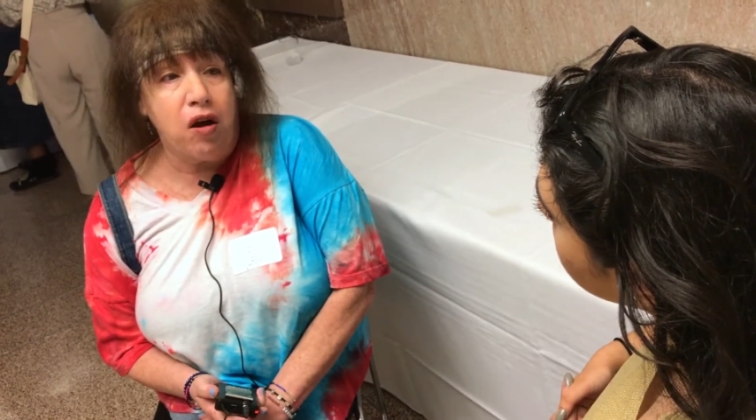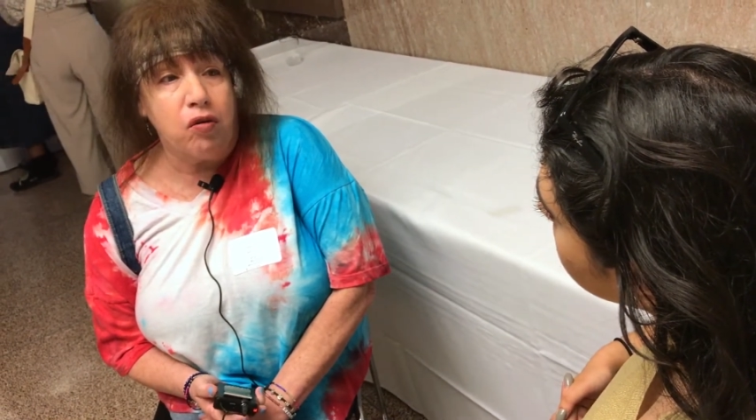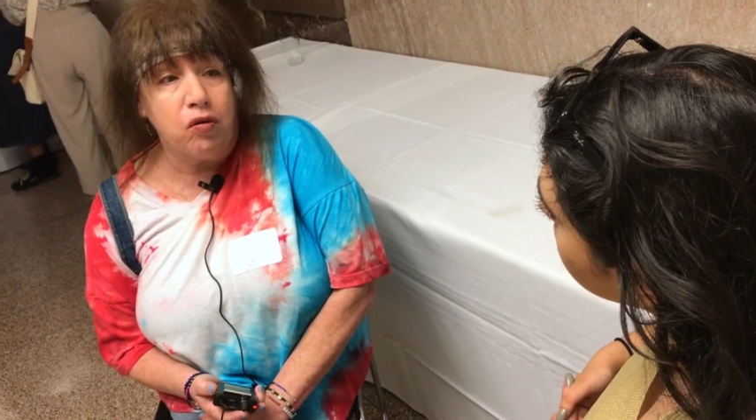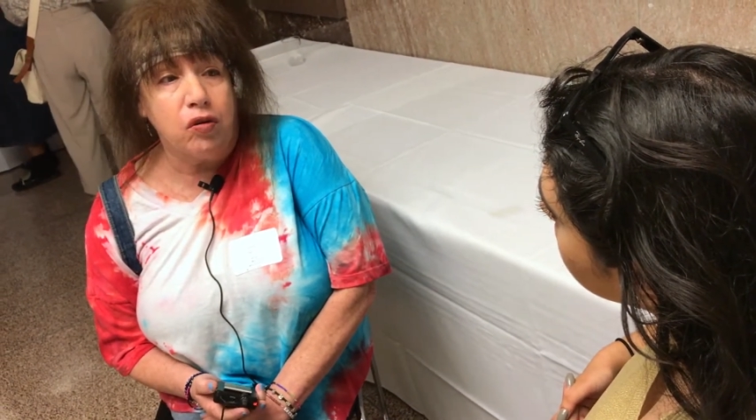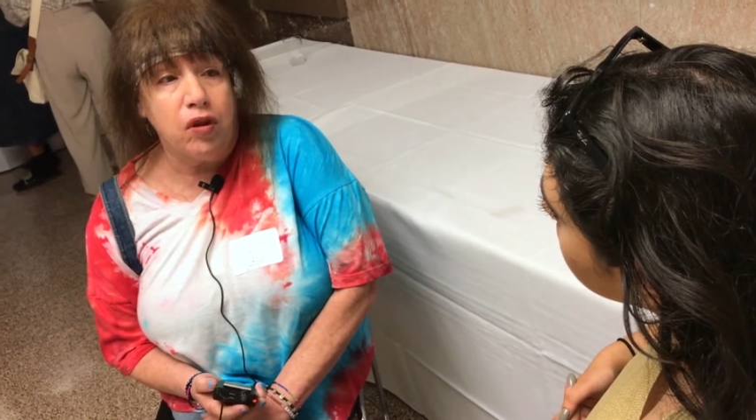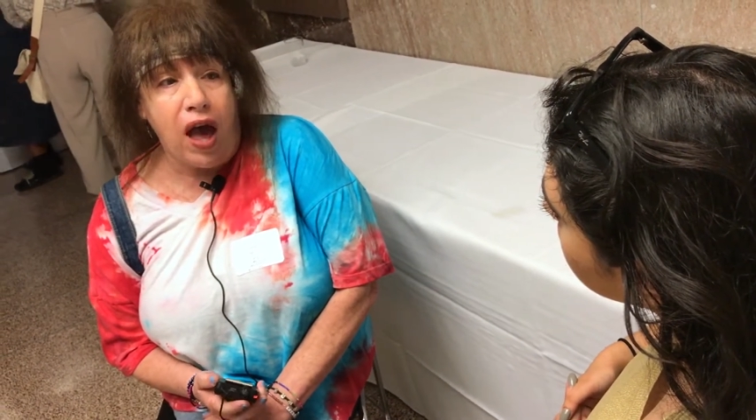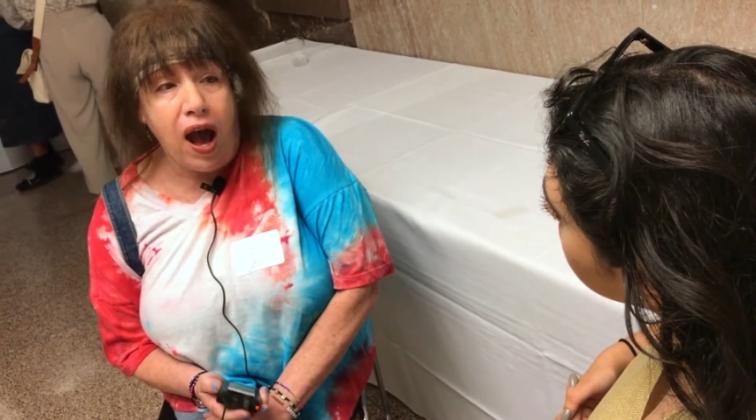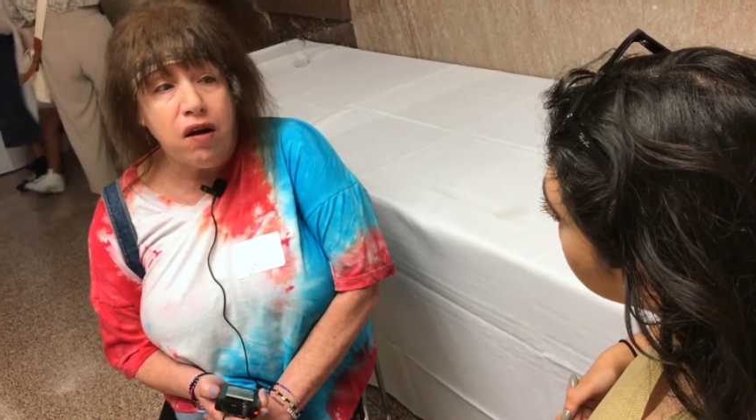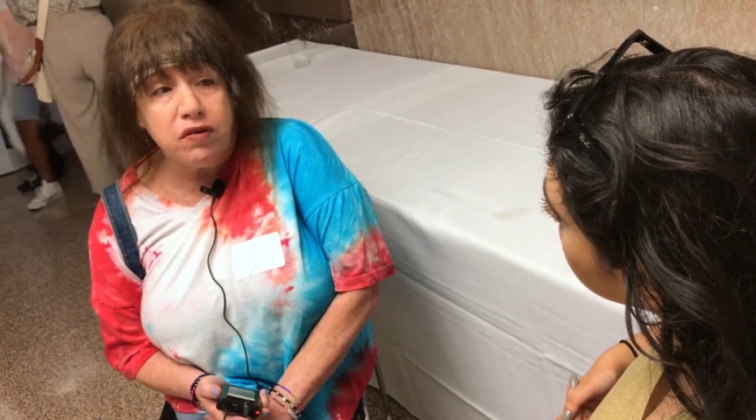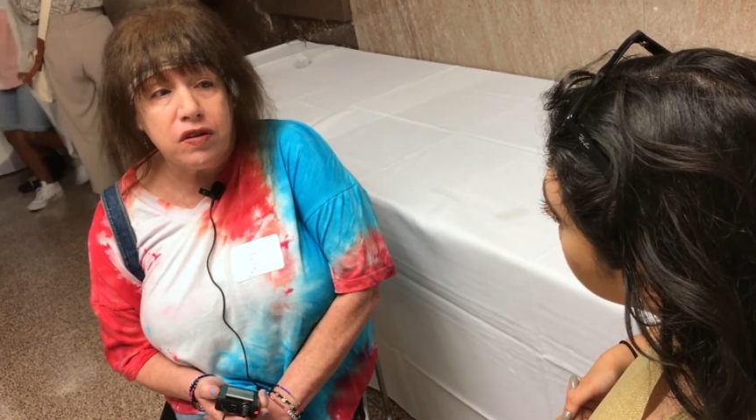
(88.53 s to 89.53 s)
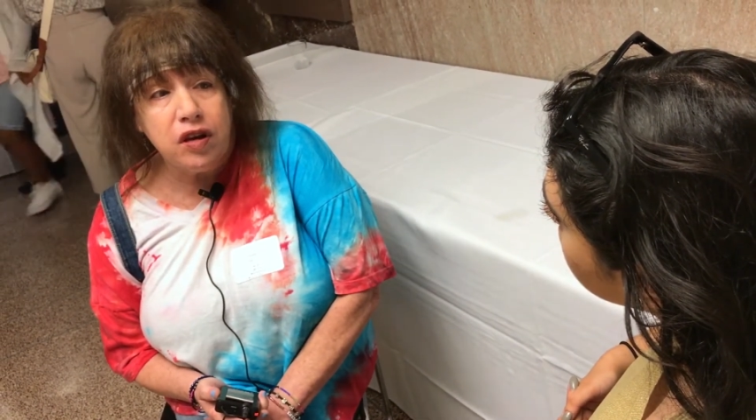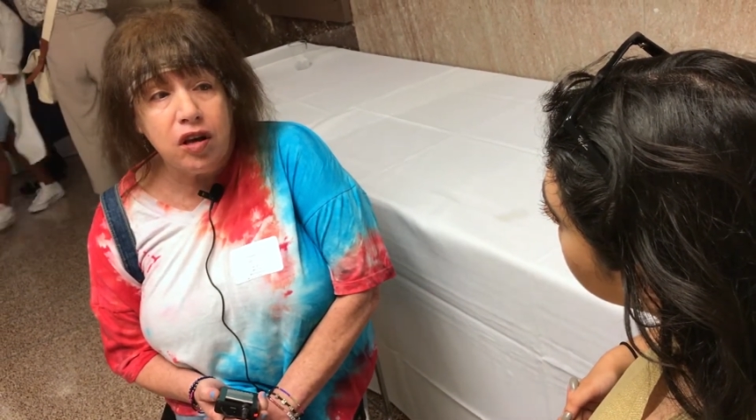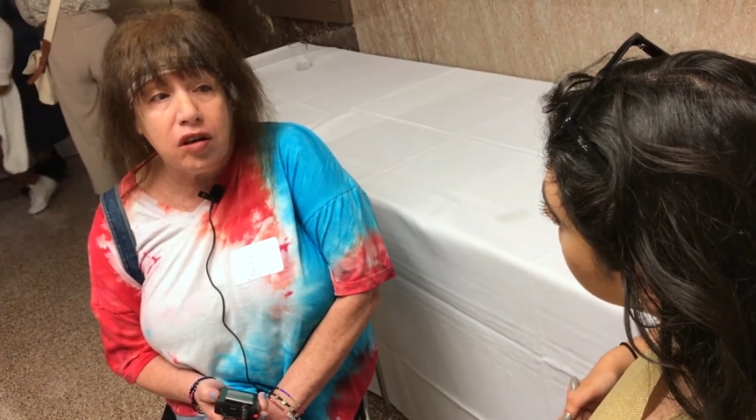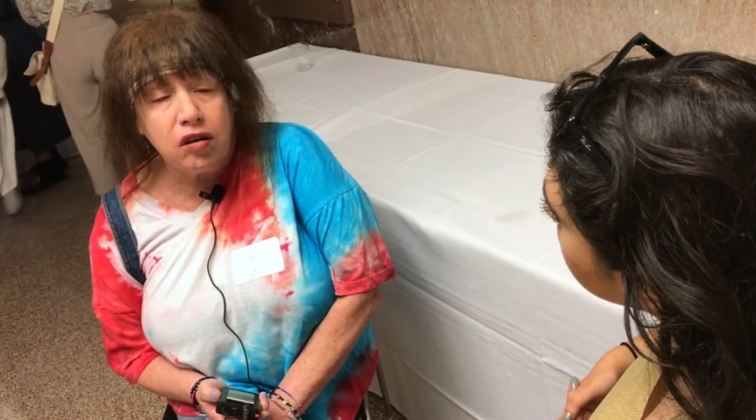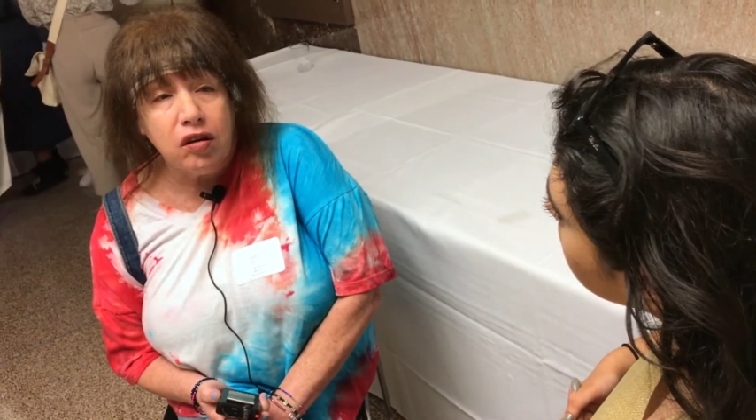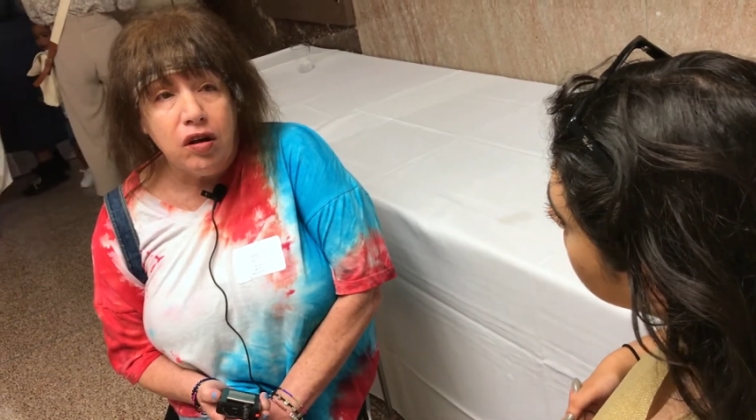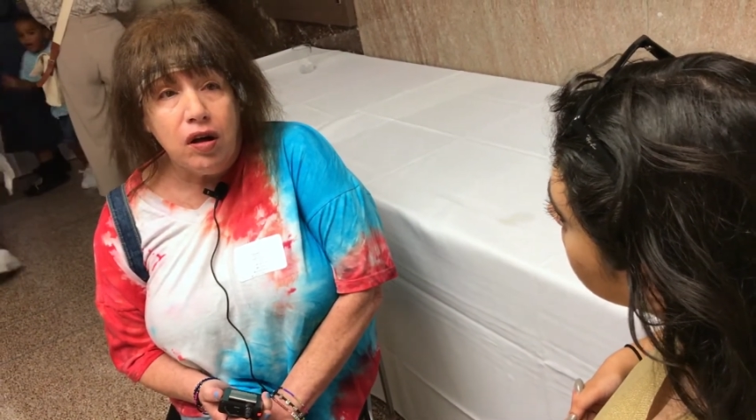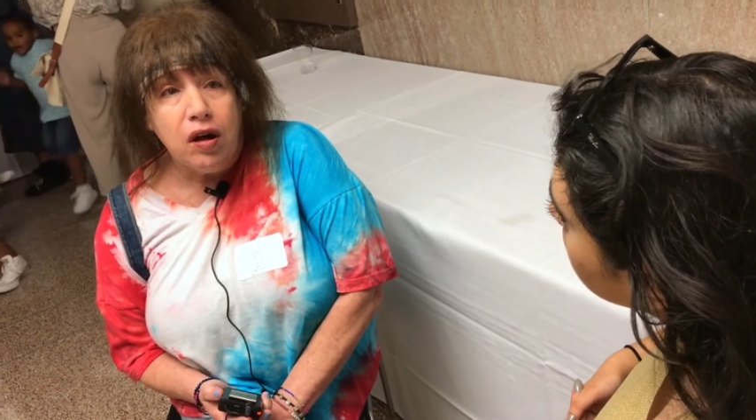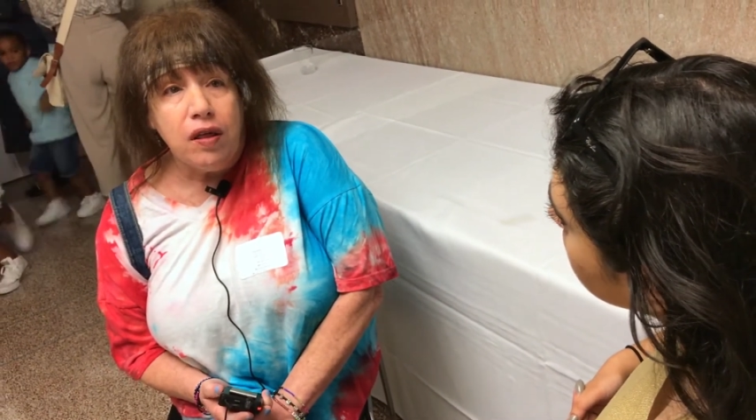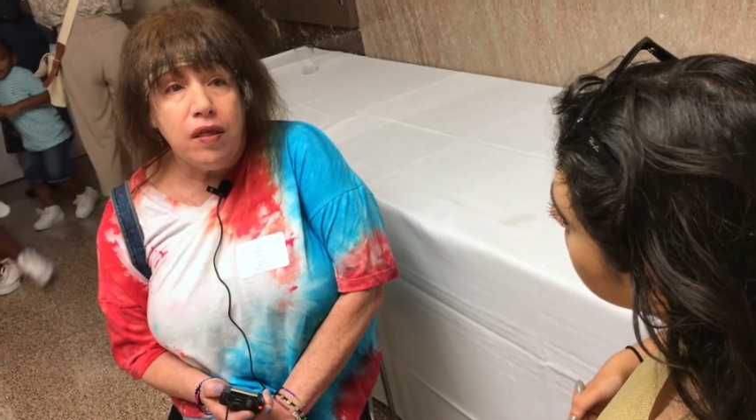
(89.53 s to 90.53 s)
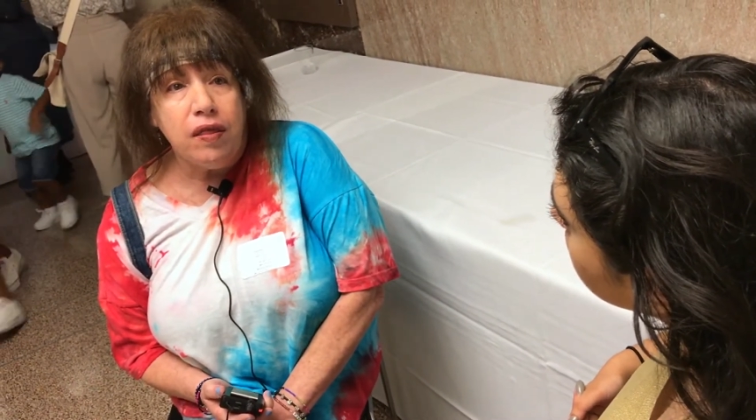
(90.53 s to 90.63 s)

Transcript: without housing,